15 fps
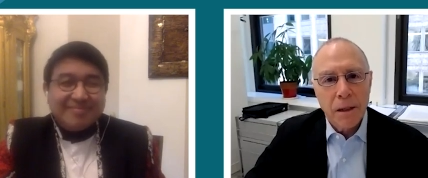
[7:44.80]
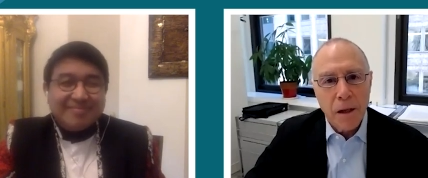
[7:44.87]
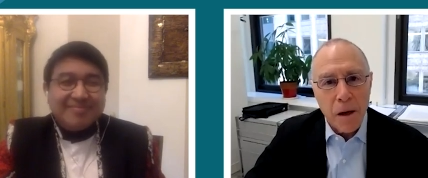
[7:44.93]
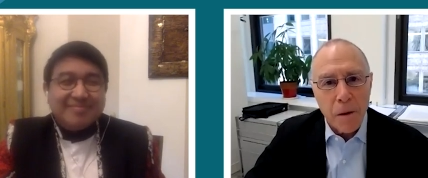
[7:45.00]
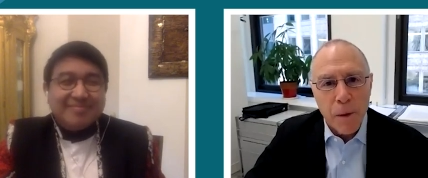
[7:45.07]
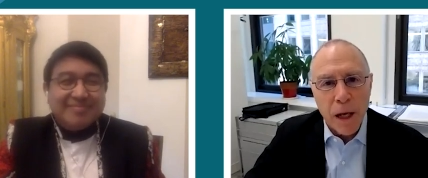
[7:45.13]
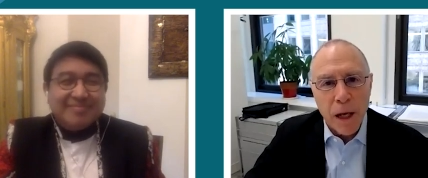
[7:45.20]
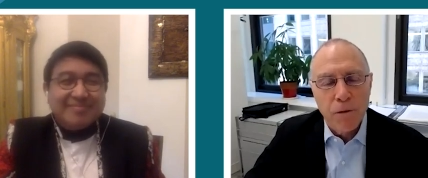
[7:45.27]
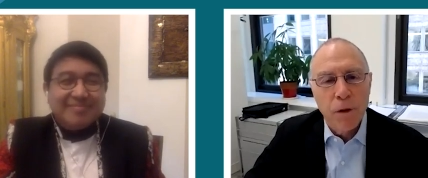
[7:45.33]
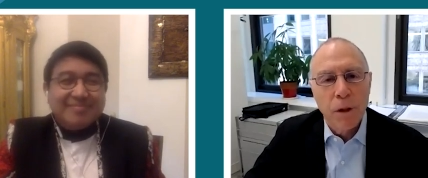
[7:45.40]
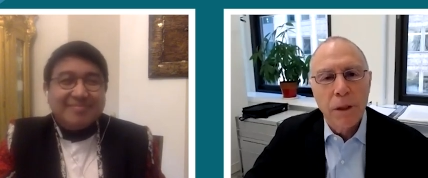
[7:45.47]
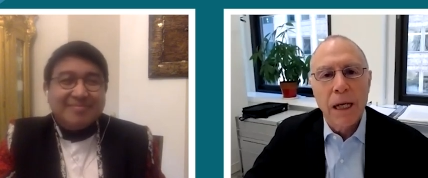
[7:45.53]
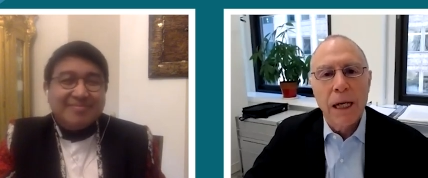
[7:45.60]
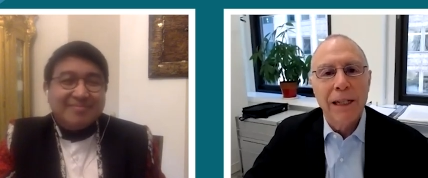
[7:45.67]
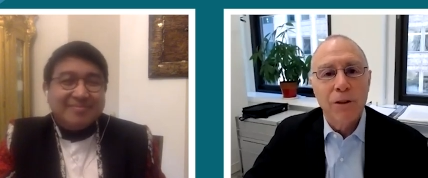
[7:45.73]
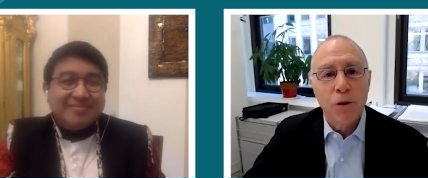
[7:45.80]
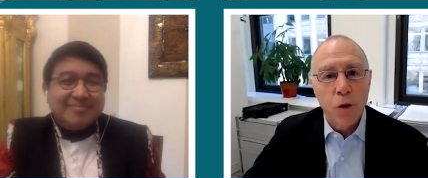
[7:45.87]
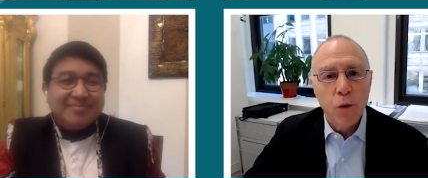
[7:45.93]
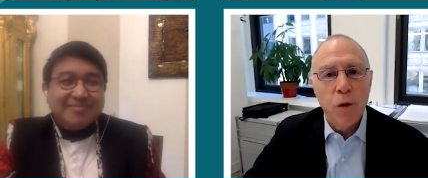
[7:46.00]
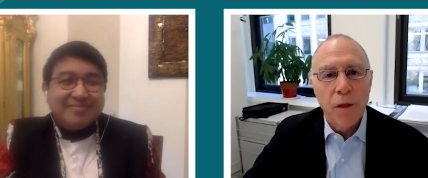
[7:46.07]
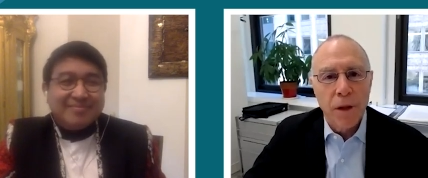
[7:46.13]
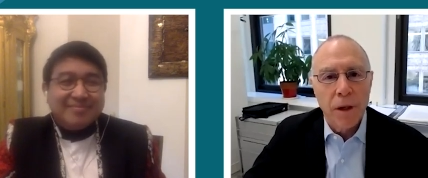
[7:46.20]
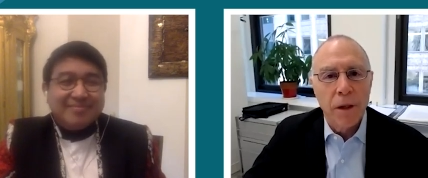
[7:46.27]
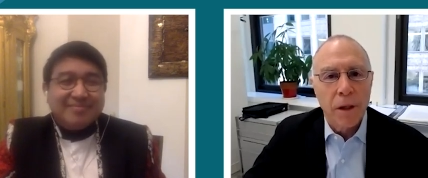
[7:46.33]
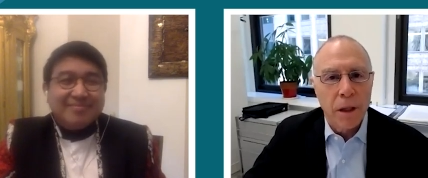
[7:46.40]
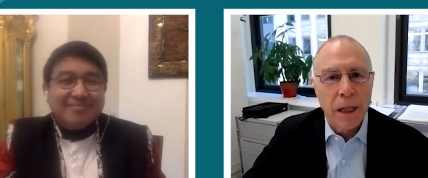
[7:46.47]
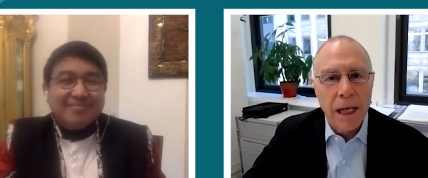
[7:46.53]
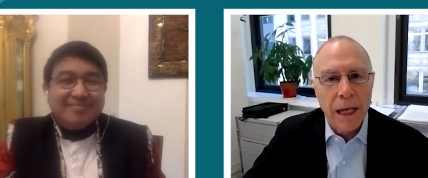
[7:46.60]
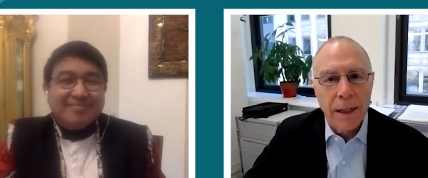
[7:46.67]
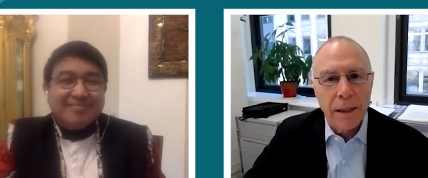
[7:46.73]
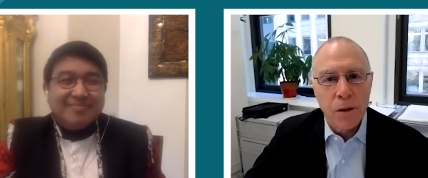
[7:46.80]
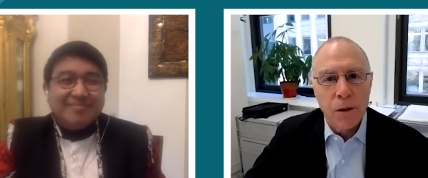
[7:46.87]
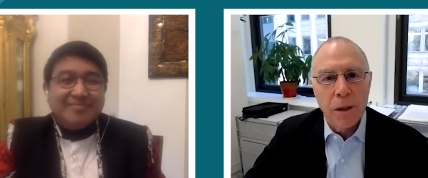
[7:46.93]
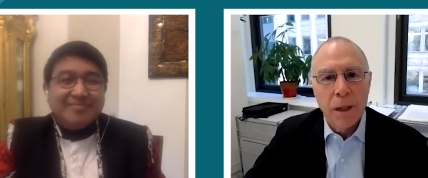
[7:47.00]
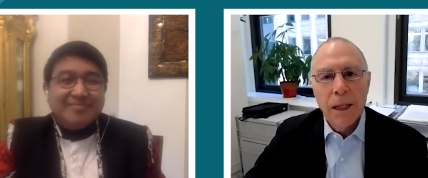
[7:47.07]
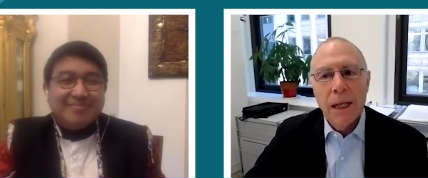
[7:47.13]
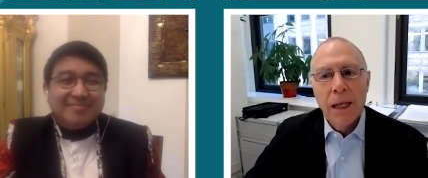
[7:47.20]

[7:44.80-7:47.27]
Speaker 1: come every day to the class,